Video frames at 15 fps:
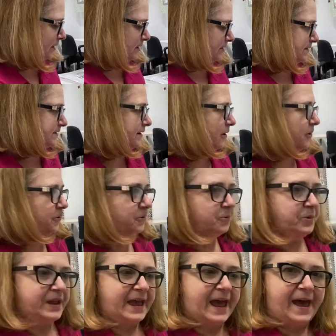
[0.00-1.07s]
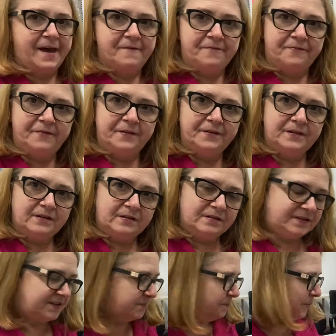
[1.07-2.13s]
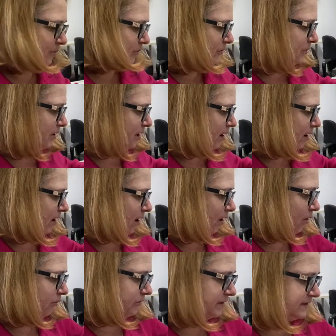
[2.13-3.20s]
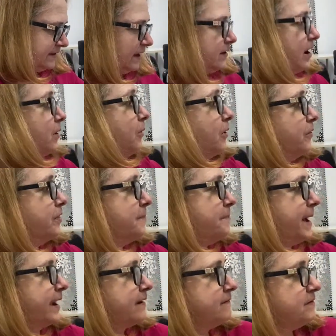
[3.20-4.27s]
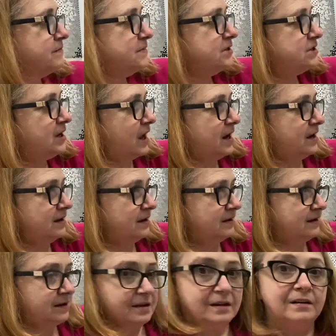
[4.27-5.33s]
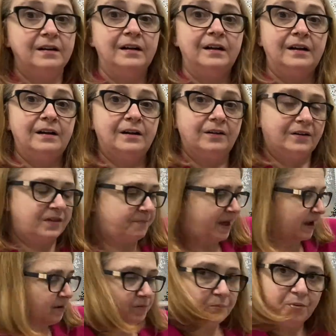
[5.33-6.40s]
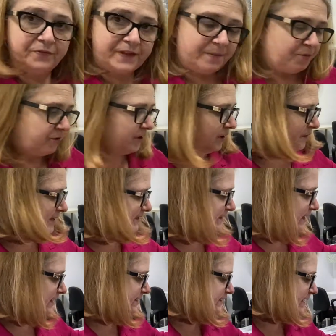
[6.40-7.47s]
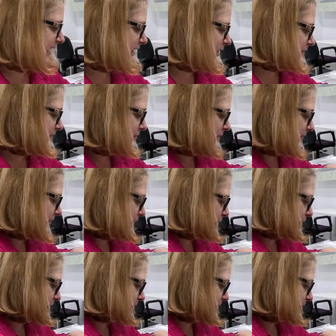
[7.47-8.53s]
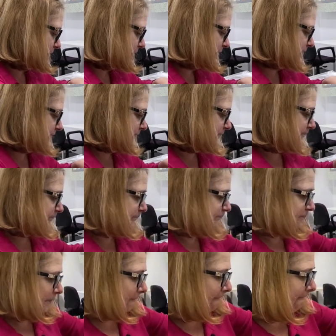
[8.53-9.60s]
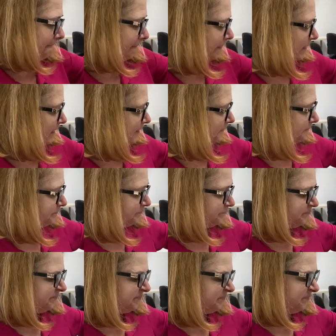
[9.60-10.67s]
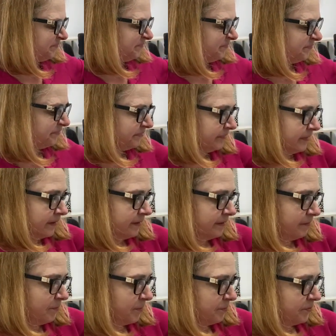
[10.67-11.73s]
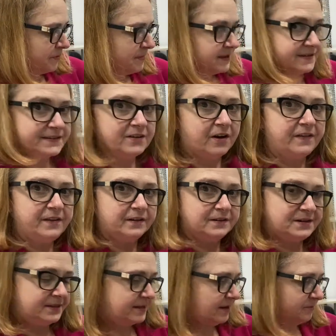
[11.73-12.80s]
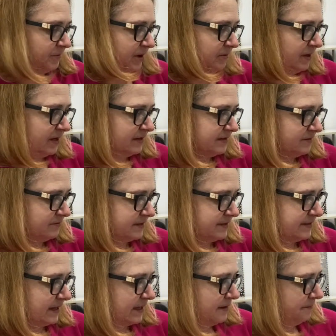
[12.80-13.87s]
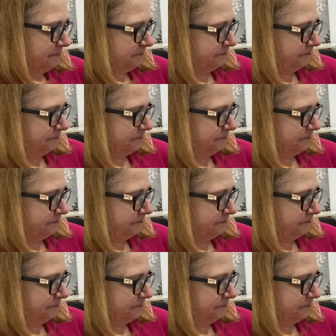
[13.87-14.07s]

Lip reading: So we have spool holders that go on the back of the machine, on the back, and we'll put them on in a sec. You've got 4 of those. I might put them inside the lid, that way we can sort of see them.